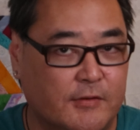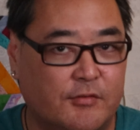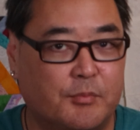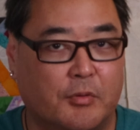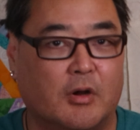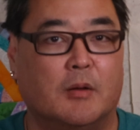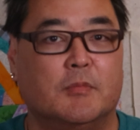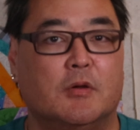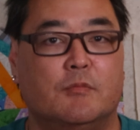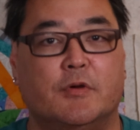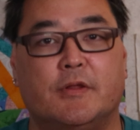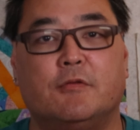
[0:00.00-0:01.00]
this
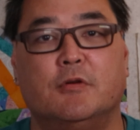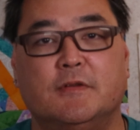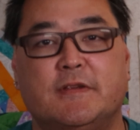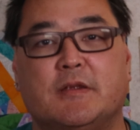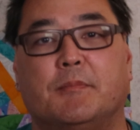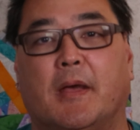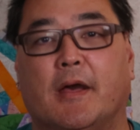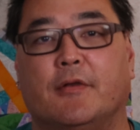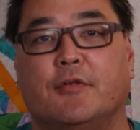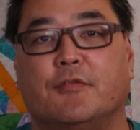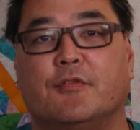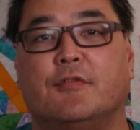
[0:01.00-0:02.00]
problem with quilting
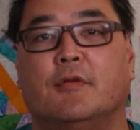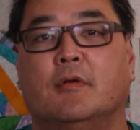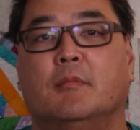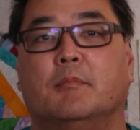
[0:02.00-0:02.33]
patterns,